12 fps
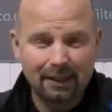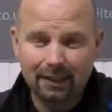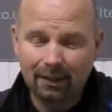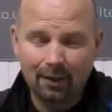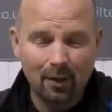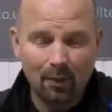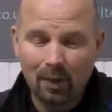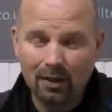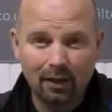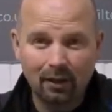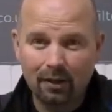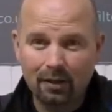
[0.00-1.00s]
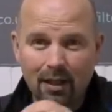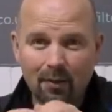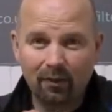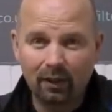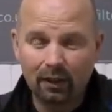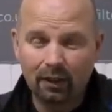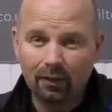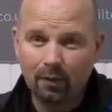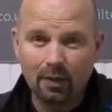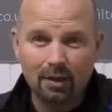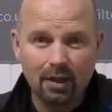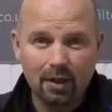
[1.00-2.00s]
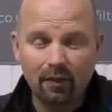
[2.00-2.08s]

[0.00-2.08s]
the, basically the same filter from the same